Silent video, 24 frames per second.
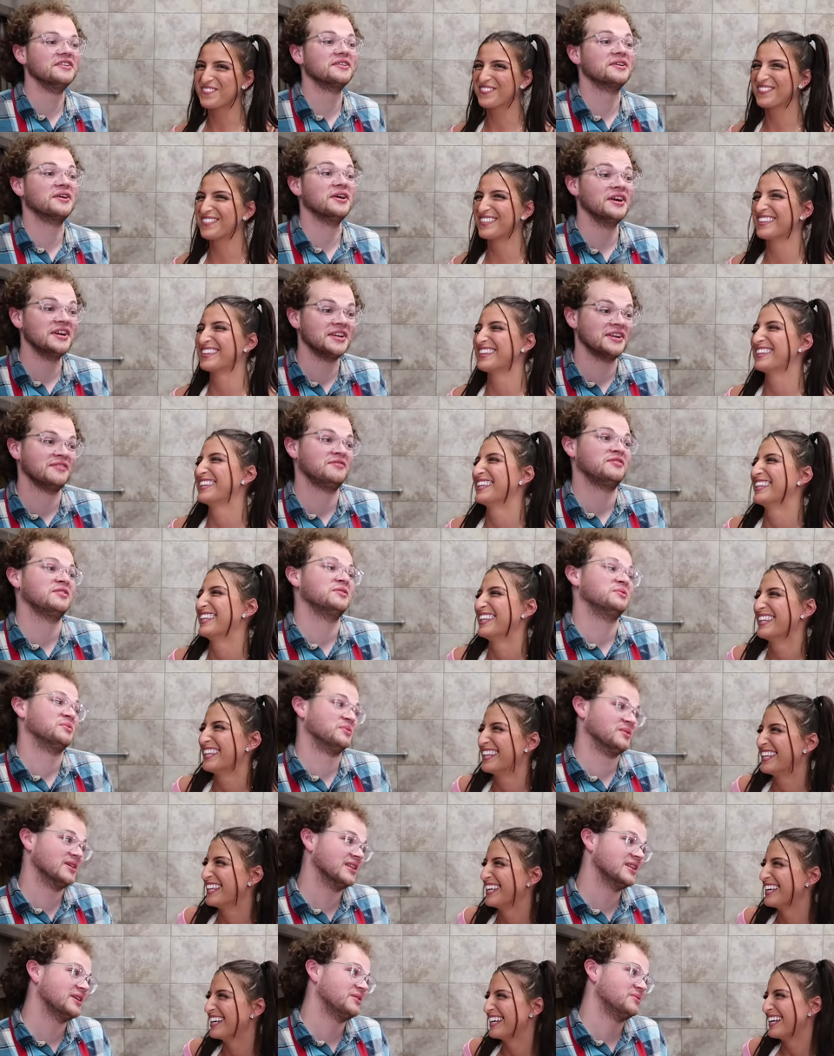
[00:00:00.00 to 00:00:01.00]
Speaker 1: You could if you
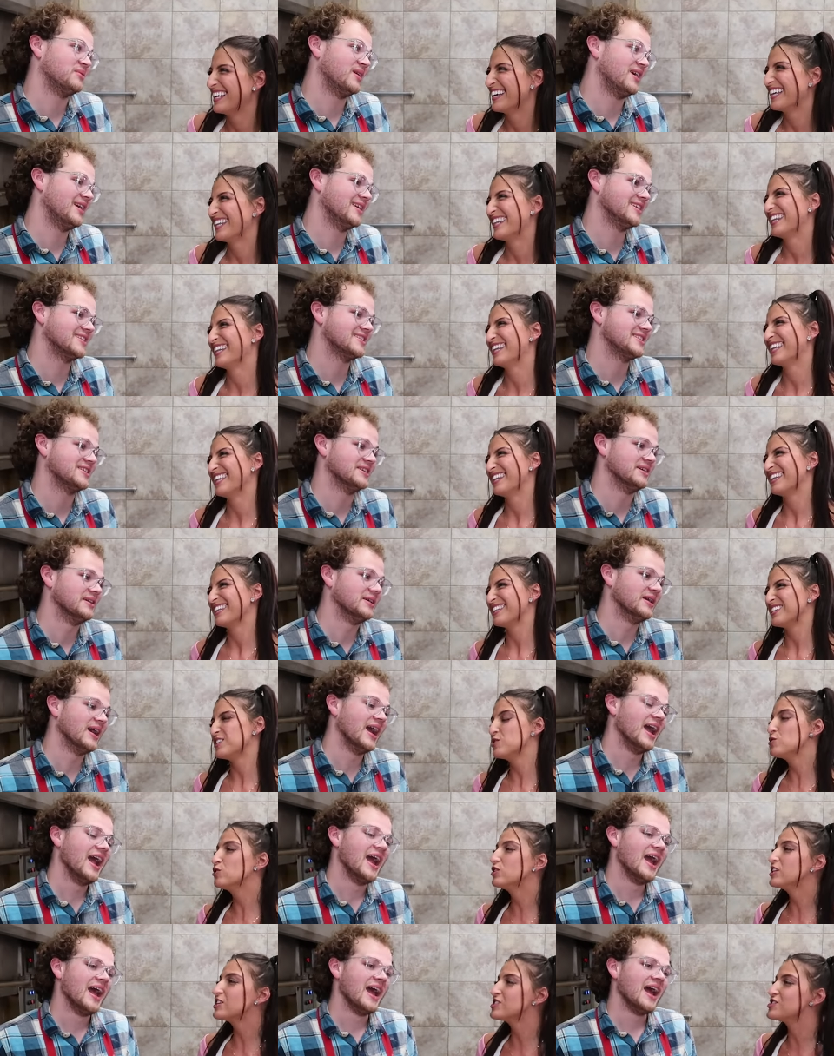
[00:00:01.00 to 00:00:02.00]
really wanted to.
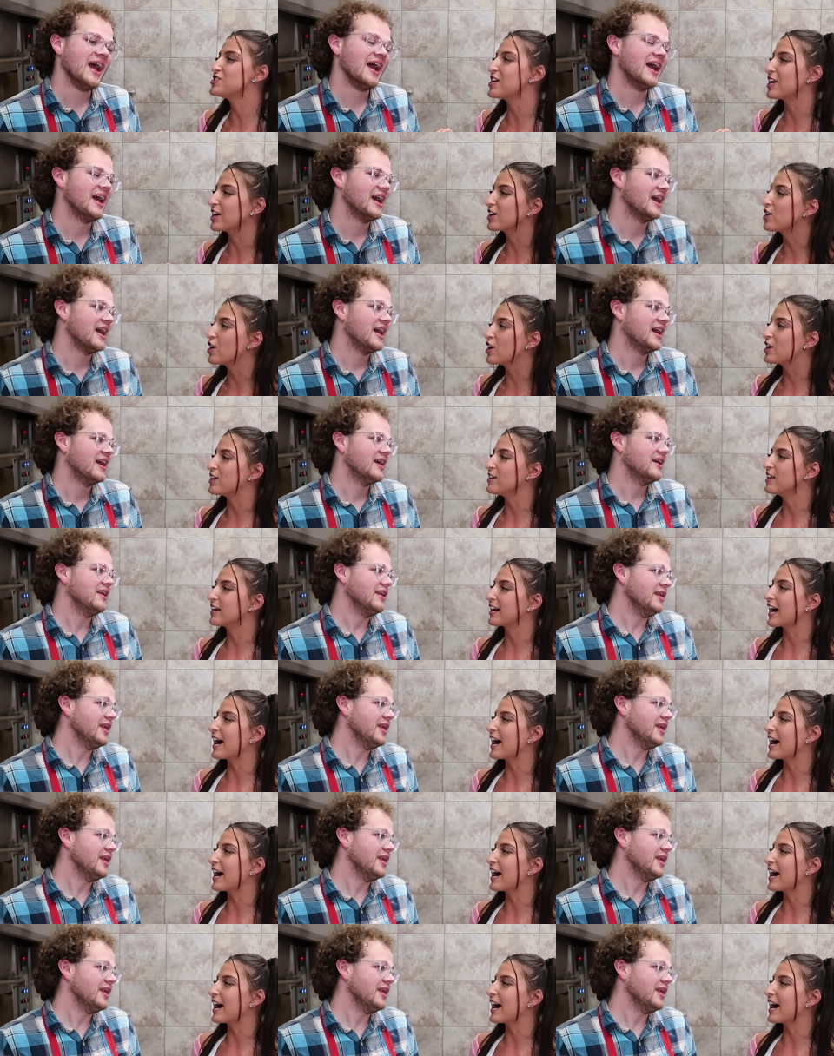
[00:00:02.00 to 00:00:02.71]
You
Speaker 2: legit could.